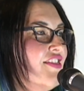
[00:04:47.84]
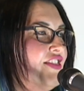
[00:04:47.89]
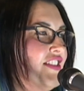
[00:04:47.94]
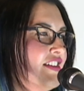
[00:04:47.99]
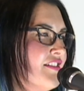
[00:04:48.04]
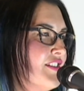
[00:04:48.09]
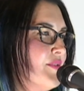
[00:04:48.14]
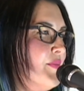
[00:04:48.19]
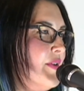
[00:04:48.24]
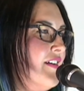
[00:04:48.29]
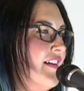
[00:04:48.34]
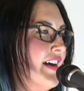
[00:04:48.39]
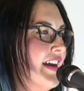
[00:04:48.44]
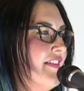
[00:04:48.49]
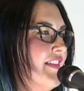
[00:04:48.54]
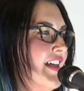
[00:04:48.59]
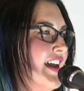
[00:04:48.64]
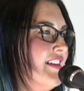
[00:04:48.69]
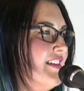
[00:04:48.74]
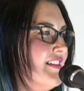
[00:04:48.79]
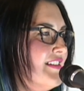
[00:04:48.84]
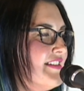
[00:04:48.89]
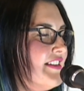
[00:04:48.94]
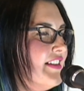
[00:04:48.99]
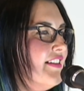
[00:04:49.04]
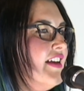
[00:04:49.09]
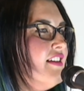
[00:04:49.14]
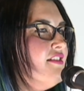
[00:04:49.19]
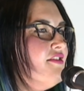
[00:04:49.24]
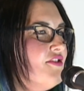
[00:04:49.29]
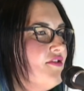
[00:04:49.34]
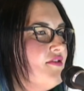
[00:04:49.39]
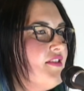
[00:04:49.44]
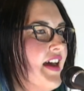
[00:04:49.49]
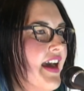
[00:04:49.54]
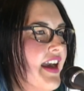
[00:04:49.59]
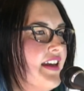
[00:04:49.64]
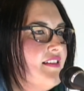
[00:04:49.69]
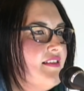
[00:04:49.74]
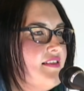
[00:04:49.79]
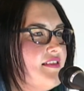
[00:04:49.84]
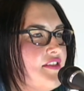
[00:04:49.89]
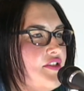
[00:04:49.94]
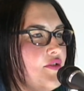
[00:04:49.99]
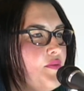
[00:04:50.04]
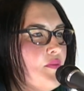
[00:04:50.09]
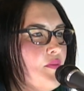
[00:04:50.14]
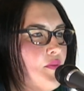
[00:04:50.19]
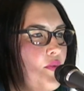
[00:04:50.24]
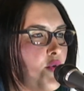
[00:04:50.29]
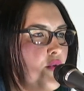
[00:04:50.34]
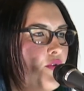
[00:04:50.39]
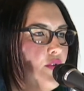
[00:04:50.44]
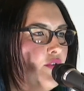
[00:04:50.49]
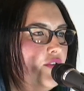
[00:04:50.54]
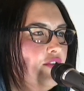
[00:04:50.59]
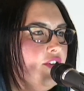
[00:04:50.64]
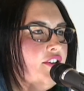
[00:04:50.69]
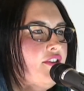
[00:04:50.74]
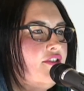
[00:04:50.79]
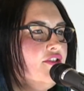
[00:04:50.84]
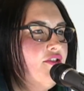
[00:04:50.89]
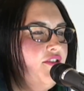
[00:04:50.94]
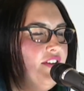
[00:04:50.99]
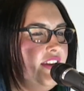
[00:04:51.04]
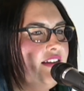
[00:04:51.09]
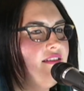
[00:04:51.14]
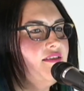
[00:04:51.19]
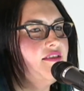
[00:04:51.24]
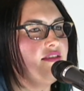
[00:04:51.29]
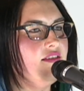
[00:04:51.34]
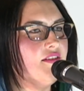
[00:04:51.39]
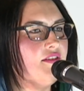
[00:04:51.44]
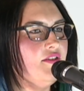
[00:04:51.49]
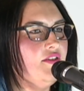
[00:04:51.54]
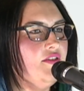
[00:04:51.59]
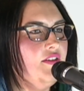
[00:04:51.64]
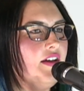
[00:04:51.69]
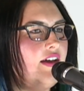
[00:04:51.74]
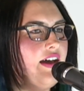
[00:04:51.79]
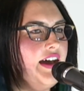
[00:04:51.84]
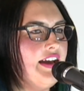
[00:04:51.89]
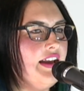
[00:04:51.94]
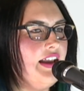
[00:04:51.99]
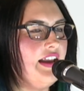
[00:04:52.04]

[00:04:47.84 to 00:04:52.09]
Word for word: Theory behind that is the less you taste, the more you need to uh,